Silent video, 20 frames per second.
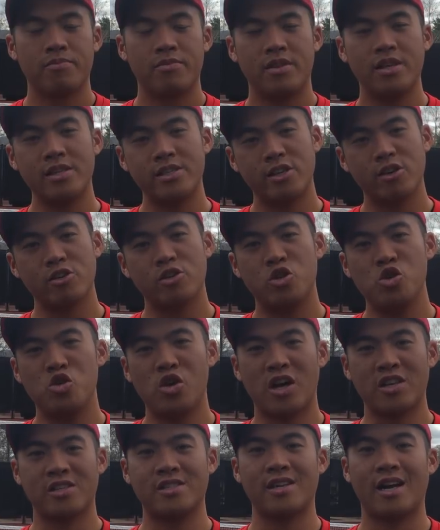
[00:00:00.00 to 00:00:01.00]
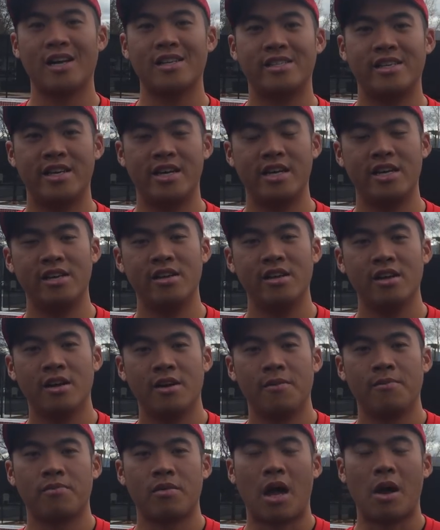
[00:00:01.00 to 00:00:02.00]
This year, 2019,
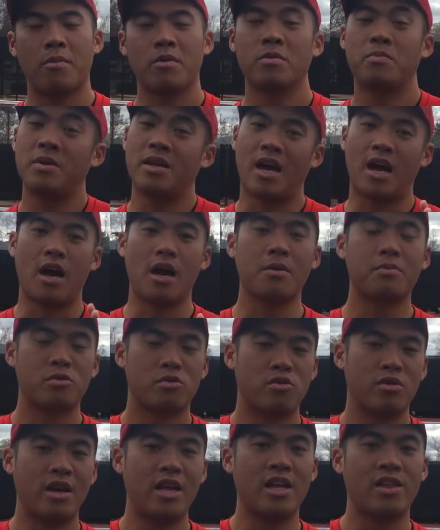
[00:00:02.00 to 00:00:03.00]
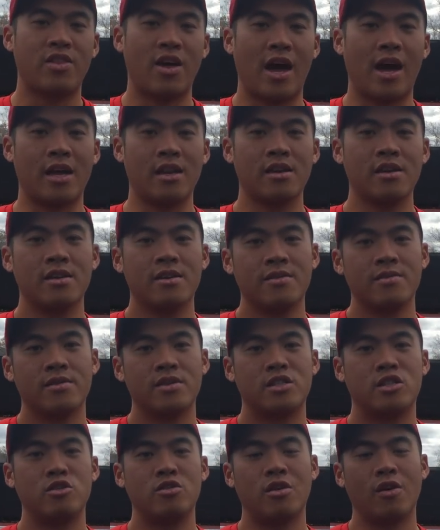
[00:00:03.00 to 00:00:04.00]
I'm going to be upgrading that
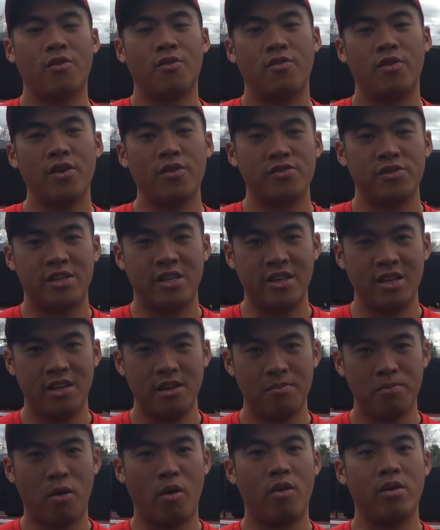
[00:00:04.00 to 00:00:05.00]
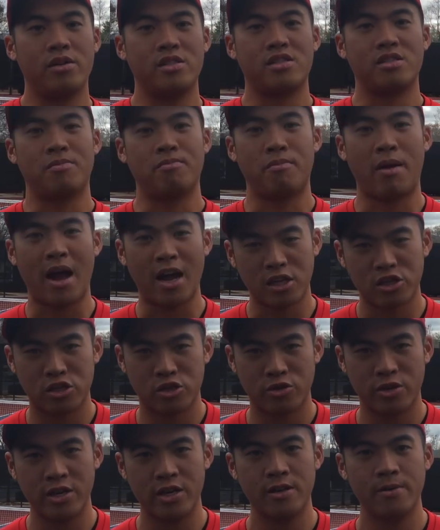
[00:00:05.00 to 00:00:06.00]
to the 15 Points
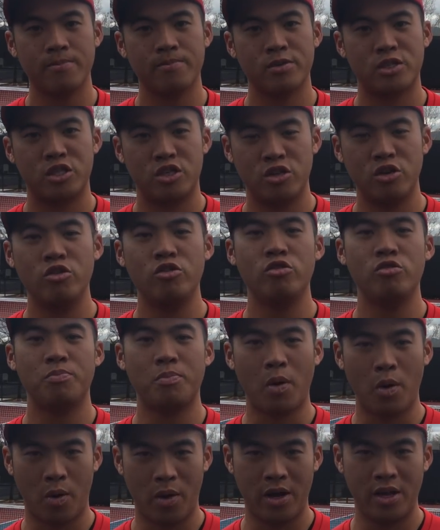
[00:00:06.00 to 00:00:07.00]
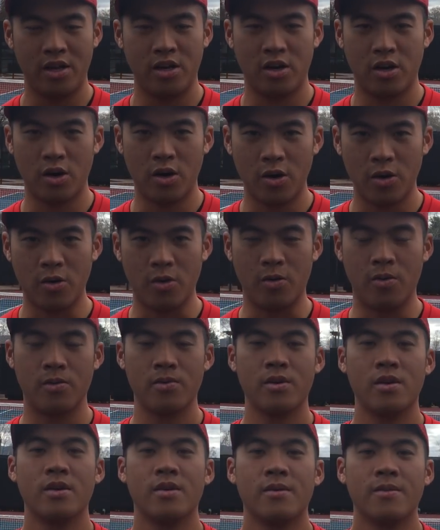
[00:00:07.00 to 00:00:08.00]
Mastery 2.0.
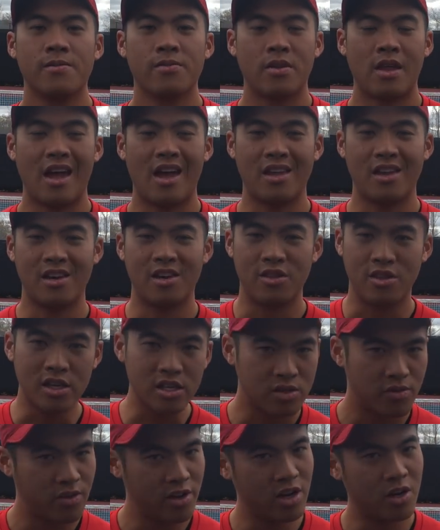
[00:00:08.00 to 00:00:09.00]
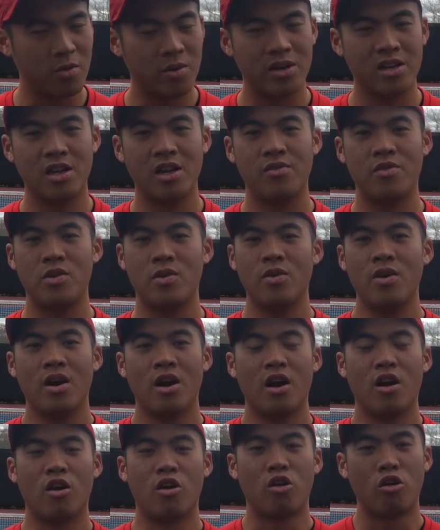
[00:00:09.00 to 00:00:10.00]
And in this video, we're going to give you
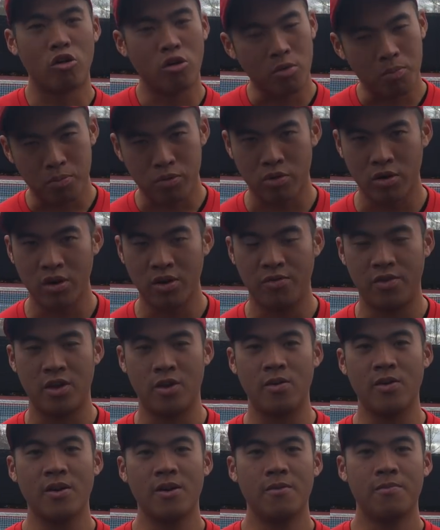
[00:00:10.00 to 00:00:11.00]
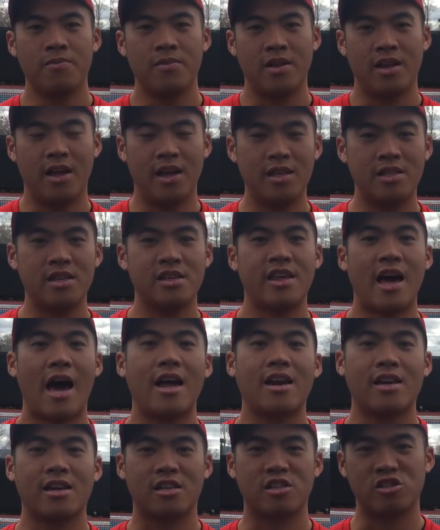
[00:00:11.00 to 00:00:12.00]
a whole preview into
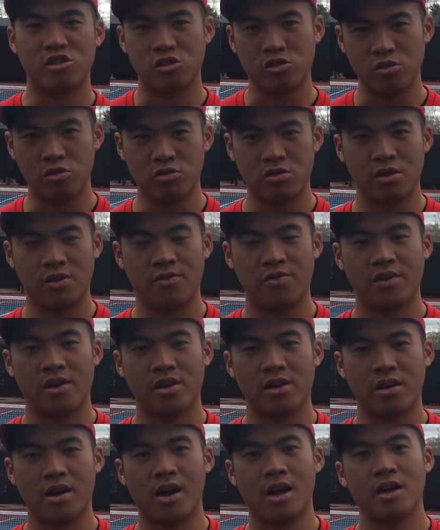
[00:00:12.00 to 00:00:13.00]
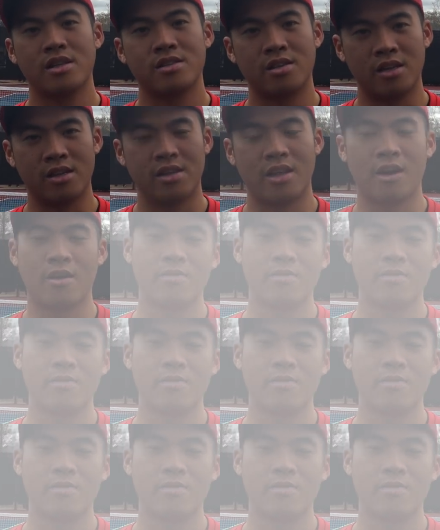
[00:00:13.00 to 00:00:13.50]
that exclusive content.